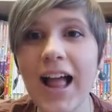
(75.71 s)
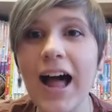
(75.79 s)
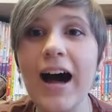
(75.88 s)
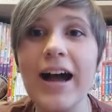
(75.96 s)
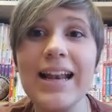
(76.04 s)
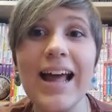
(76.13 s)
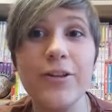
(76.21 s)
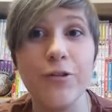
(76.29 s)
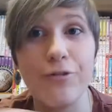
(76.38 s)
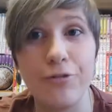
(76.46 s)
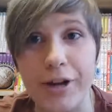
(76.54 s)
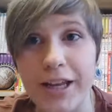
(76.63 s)
I like
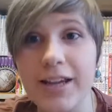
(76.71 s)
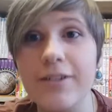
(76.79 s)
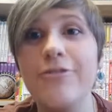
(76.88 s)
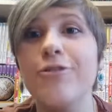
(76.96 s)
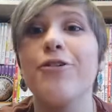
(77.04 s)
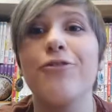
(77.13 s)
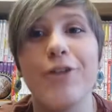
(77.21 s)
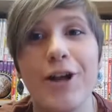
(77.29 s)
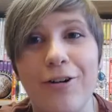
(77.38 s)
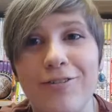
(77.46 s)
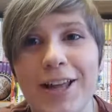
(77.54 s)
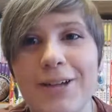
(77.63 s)
the three
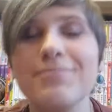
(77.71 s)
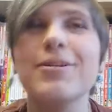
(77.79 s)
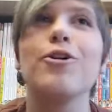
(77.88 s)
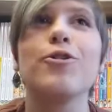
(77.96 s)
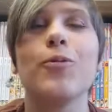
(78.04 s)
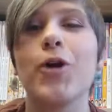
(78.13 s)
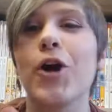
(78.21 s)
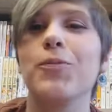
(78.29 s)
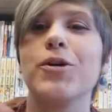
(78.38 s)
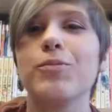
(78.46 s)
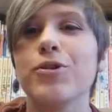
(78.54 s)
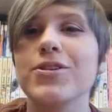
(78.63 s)
of them, although
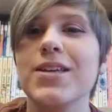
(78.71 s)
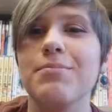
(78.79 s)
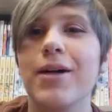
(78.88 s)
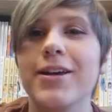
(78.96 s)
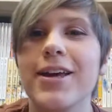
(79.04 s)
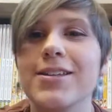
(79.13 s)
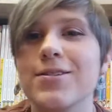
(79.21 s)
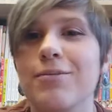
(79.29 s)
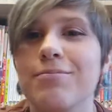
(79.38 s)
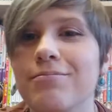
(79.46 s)
comic books and mangas are